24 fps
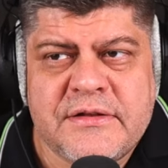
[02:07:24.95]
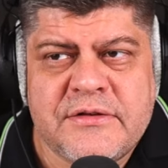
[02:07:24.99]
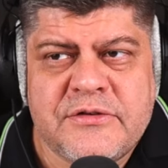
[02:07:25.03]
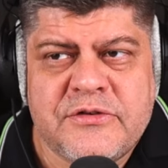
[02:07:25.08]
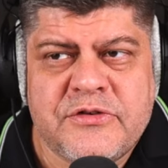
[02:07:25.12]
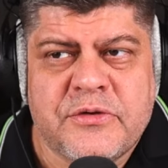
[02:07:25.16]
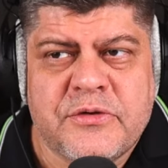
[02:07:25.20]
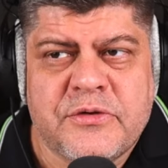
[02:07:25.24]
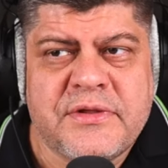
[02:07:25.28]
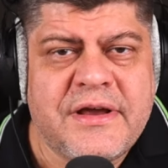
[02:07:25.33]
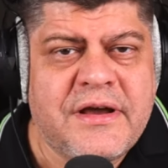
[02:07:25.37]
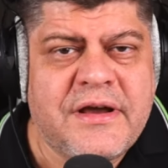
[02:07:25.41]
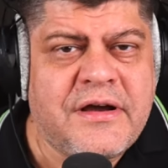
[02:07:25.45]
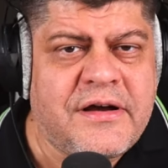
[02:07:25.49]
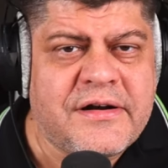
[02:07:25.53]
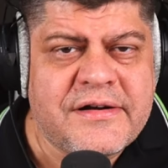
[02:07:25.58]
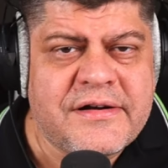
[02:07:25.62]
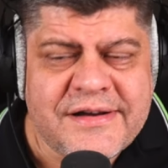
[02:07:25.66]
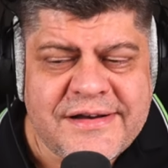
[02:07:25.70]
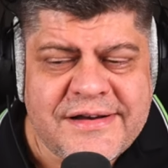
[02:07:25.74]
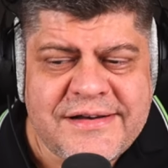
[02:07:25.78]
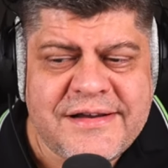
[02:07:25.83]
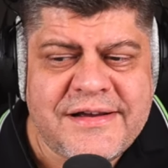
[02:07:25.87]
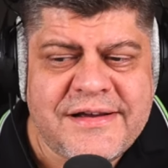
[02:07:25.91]
So they're
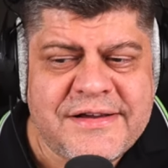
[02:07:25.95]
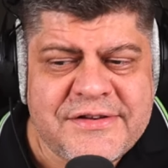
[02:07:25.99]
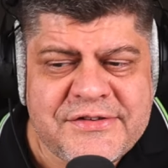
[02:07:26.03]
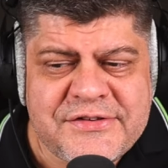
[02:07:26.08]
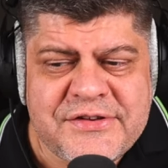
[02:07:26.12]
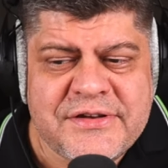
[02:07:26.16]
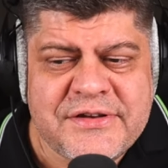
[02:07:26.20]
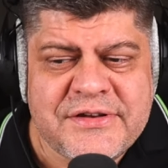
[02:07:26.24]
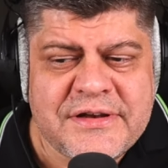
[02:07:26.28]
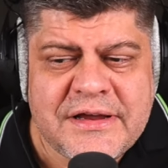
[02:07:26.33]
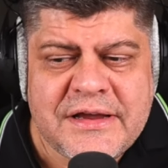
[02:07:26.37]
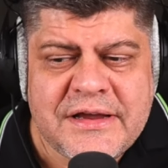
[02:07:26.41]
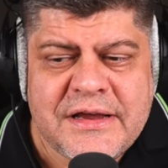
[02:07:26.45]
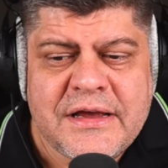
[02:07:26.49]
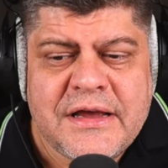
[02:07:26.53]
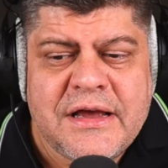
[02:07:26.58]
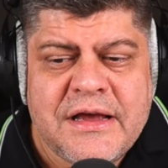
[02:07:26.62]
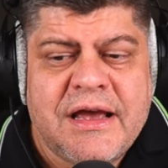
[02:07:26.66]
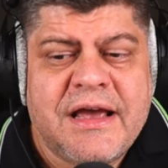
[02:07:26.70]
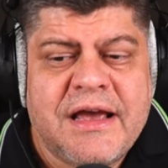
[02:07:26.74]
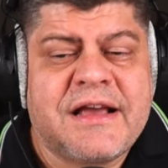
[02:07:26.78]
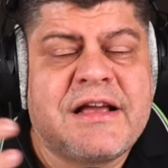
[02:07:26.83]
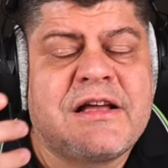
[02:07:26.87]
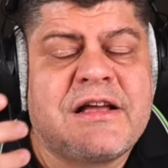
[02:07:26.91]
organizing
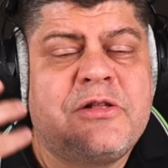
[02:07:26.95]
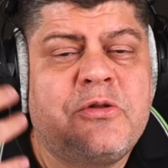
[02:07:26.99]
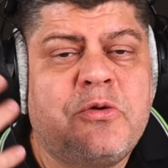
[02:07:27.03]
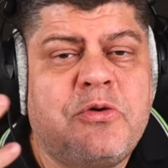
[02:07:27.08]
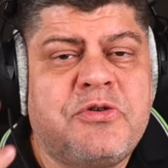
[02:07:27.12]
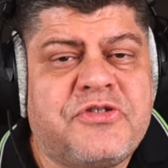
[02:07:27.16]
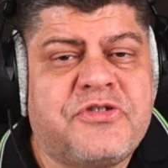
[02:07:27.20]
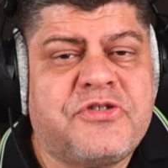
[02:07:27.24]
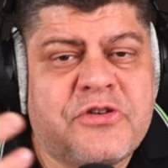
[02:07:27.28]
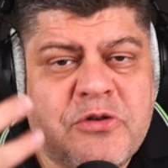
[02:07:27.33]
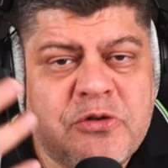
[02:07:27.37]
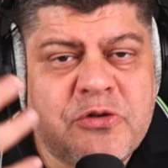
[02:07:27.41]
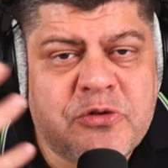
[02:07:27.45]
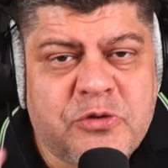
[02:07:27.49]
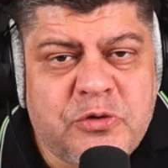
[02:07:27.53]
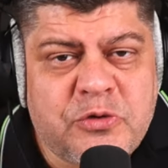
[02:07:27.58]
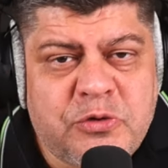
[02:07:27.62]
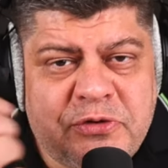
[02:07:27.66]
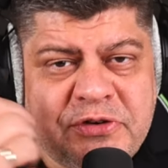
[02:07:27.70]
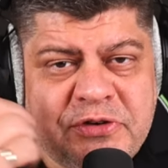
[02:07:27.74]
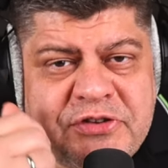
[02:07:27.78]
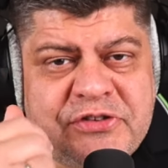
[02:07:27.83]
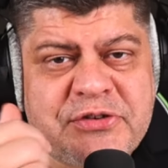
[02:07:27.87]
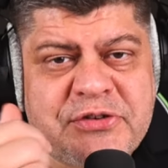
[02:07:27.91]
ecological
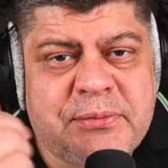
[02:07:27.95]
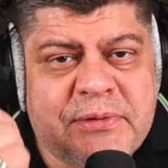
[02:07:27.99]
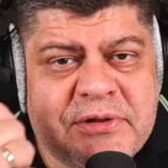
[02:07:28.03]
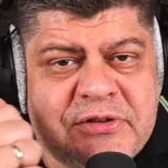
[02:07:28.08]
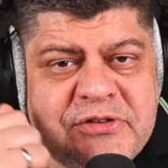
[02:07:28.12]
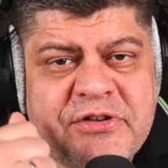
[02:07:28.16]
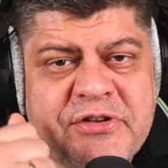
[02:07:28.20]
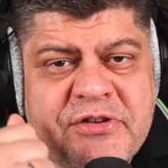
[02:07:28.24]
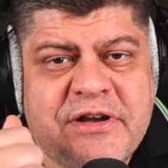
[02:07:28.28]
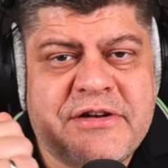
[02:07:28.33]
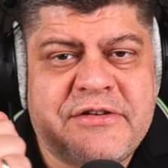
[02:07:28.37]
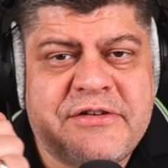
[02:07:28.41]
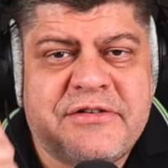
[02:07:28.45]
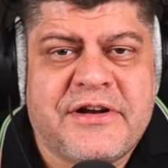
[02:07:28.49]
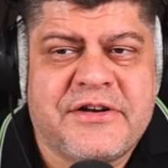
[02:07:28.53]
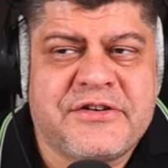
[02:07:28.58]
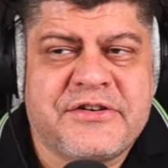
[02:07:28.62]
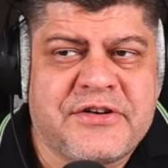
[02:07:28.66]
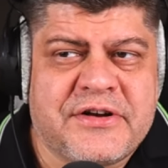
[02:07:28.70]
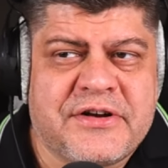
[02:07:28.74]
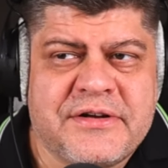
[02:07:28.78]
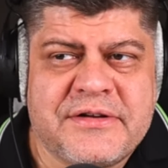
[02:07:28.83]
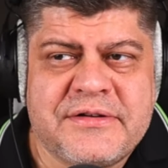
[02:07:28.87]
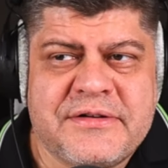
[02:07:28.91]
tourism inside
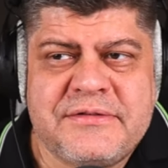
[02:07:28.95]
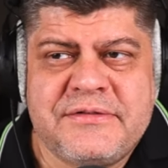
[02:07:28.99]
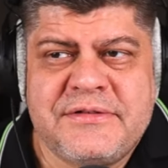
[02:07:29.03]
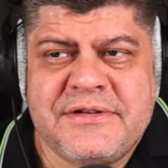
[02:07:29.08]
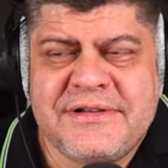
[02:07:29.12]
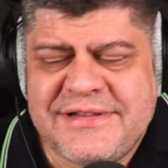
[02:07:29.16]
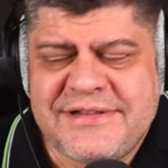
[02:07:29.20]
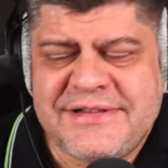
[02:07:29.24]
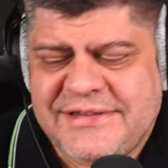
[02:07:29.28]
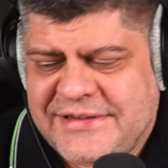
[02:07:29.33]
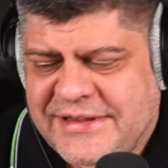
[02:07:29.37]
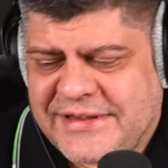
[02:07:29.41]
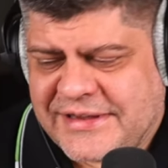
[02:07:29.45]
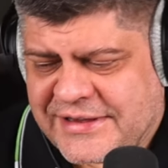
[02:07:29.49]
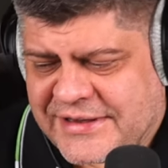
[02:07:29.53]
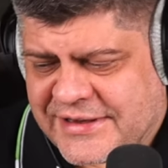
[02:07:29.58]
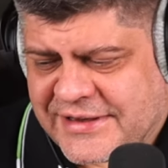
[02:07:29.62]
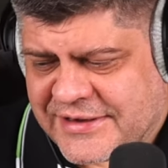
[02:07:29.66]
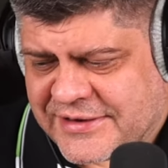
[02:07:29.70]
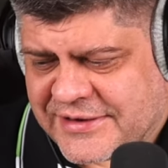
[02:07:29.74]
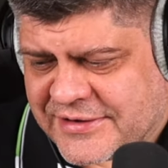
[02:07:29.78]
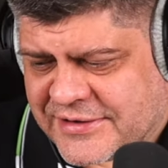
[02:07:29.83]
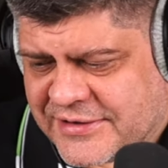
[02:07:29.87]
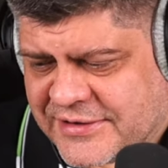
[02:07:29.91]
Russia. What the
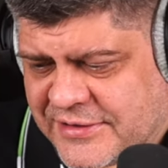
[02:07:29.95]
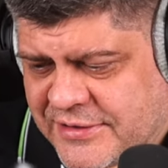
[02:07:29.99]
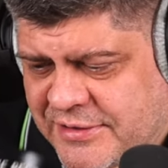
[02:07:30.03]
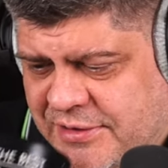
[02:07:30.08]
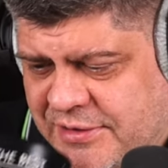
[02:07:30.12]
heck?